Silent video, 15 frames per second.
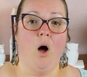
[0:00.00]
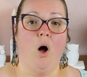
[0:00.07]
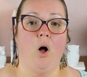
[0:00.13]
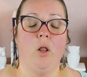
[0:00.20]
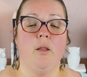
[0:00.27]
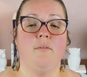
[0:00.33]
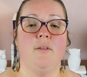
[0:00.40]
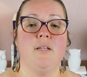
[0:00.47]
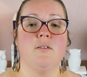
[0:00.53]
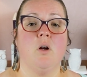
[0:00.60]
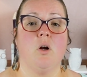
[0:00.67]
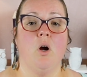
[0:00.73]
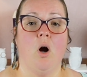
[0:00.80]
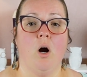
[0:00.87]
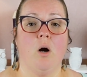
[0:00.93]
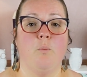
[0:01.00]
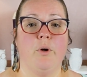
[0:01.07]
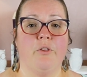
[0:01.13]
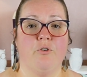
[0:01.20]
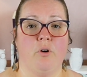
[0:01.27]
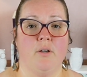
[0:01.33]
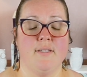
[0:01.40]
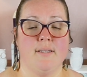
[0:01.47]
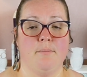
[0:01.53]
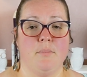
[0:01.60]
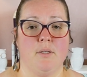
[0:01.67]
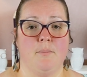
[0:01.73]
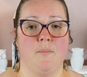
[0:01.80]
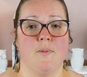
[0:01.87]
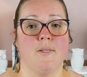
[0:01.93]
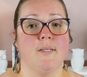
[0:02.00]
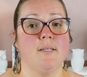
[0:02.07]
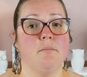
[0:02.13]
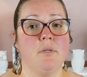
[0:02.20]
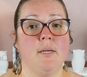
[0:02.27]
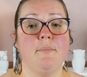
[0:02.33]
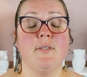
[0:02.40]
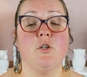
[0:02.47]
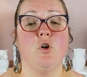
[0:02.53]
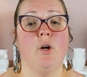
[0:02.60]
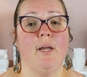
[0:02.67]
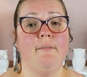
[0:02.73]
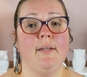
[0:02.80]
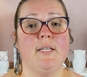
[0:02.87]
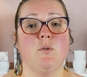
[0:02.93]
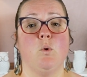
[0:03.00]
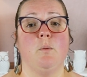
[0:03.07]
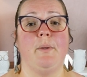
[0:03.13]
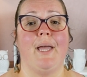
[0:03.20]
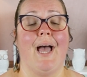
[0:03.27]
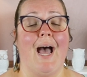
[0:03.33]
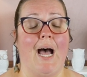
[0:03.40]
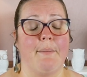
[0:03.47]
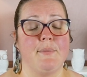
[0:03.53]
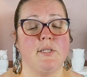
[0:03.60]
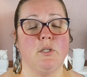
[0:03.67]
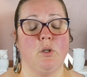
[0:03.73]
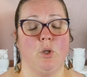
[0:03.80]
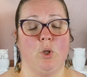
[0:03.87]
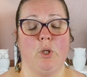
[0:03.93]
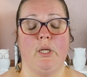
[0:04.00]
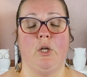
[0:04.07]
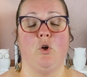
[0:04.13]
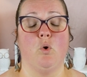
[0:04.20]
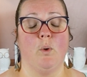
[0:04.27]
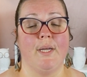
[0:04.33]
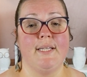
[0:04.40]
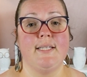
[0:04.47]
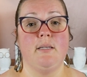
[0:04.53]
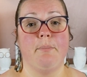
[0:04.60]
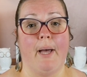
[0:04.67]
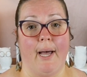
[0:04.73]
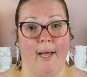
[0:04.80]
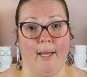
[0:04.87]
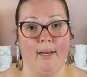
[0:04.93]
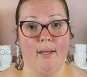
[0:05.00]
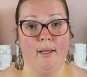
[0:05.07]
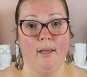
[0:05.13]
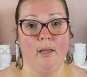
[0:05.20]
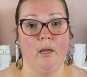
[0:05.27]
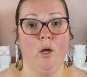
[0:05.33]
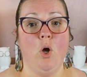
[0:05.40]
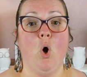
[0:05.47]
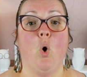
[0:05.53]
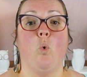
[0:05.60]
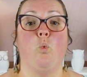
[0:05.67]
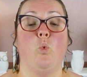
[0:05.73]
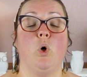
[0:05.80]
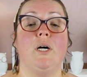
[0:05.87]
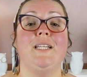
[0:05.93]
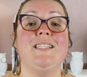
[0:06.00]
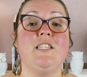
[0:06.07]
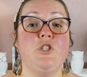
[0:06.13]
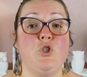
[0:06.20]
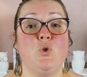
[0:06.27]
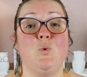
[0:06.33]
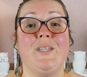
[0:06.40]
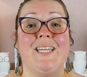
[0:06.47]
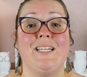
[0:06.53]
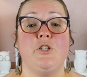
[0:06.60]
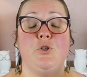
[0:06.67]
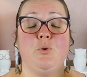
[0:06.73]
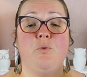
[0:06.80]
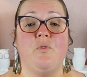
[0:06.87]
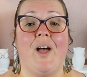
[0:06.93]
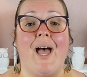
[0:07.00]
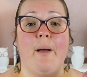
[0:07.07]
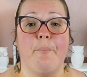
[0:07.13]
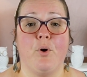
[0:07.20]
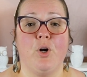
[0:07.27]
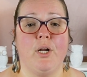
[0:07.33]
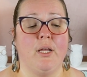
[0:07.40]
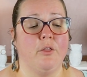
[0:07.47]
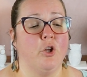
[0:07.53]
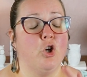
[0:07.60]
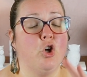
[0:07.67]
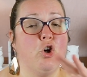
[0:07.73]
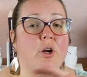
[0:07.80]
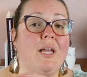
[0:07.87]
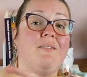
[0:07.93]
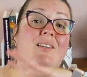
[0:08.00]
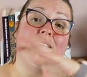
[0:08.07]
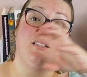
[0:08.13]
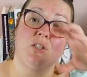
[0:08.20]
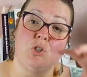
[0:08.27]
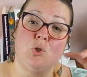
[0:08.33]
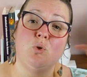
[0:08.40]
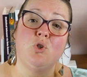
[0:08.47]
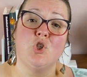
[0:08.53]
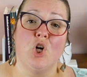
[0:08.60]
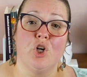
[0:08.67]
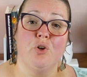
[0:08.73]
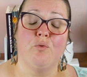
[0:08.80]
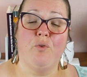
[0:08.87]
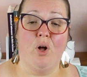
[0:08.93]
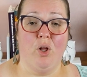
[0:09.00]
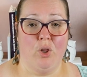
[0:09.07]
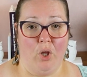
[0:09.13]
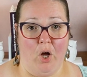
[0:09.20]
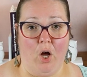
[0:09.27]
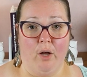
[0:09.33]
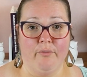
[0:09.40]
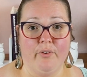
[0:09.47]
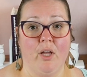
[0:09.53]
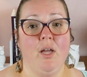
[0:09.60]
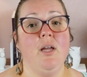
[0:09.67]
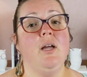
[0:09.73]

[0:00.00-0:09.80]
All of these are carb withdrawal symptoms. Sometimes the cravings will be absolutely crazy bad once you get to fat burning, the cravings do start to fall off